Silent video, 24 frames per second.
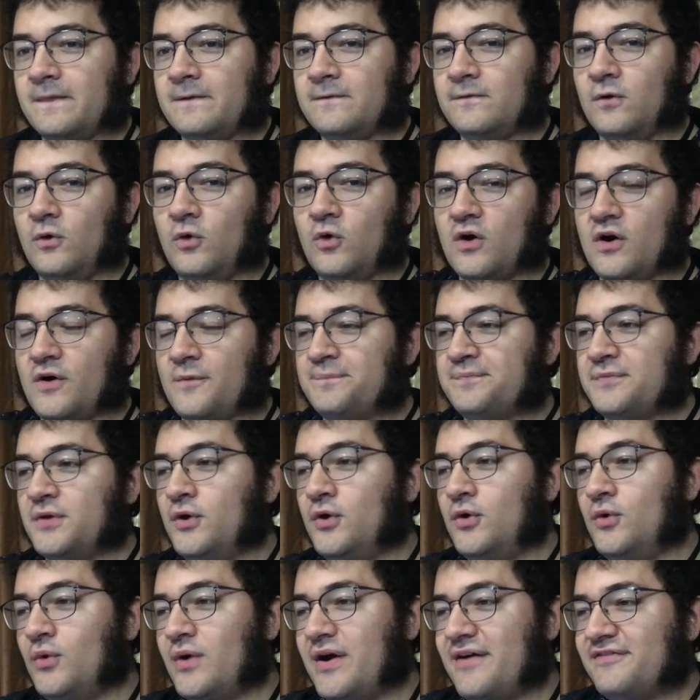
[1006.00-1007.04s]
Or
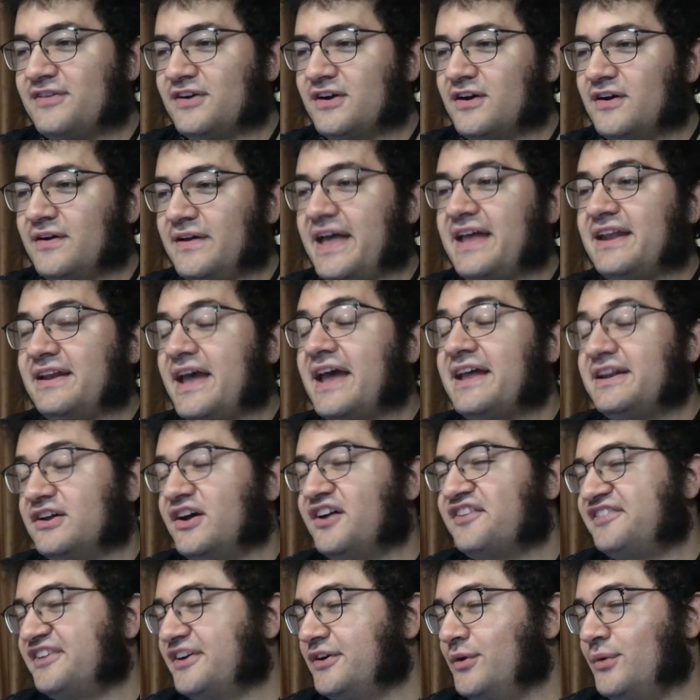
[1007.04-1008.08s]
whoever, and
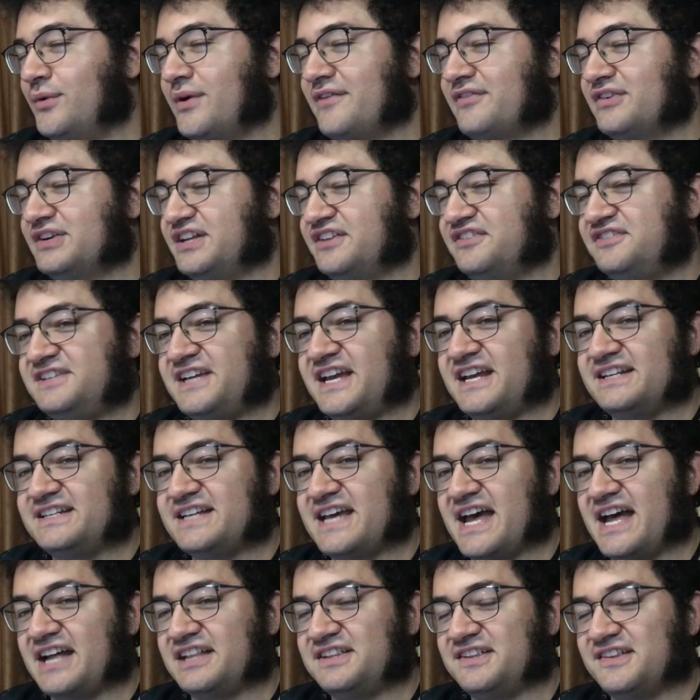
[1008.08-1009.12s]
also whoever does state
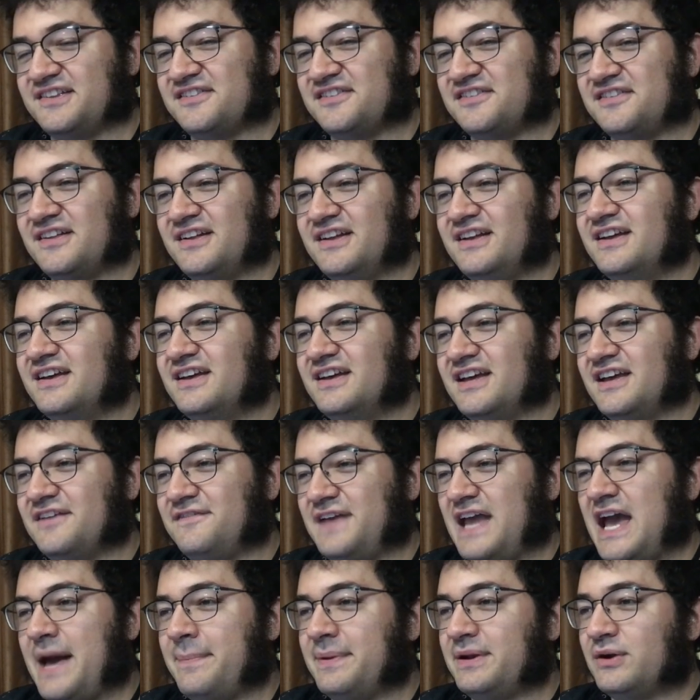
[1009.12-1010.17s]
taxes, if
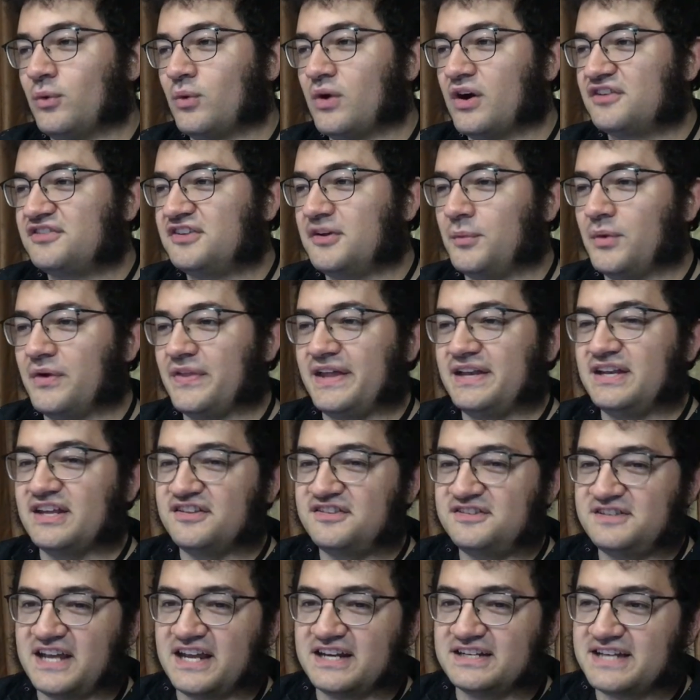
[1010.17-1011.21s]
you happen to work somewhere that does
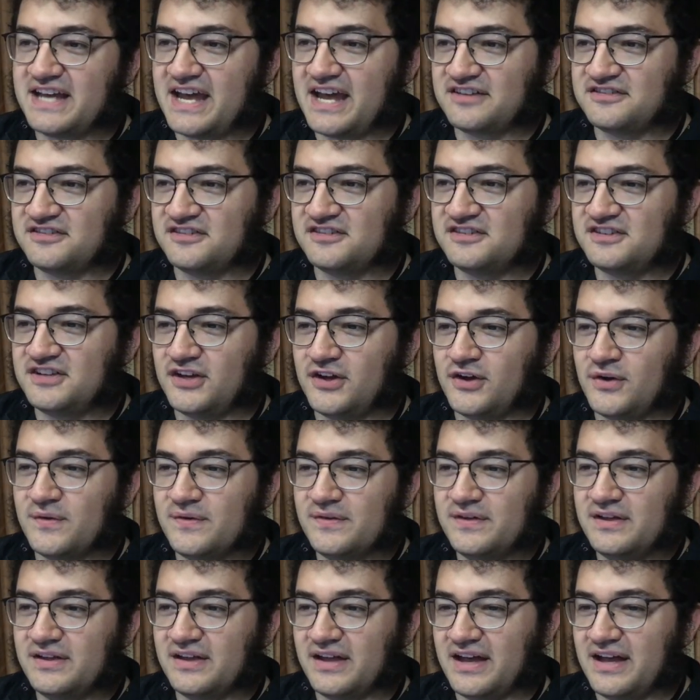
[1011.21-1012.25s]
state taxes too.
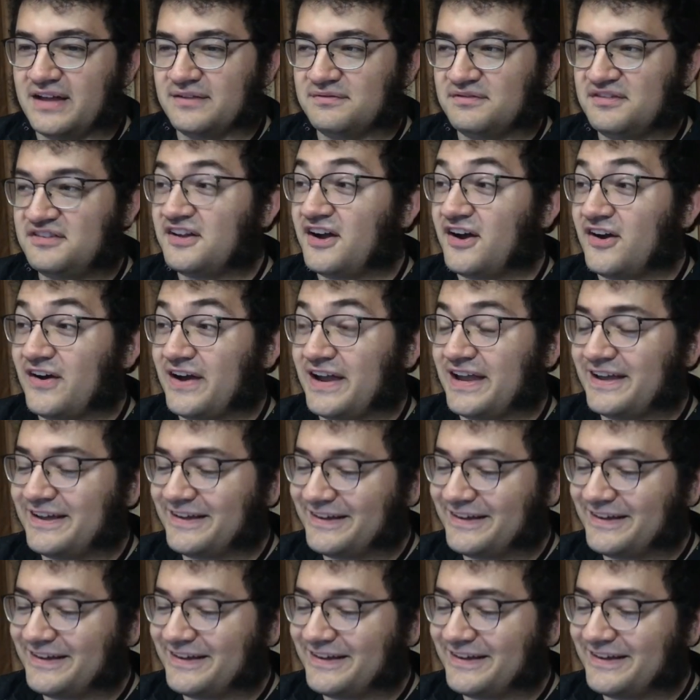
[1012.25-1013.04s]
Sorry.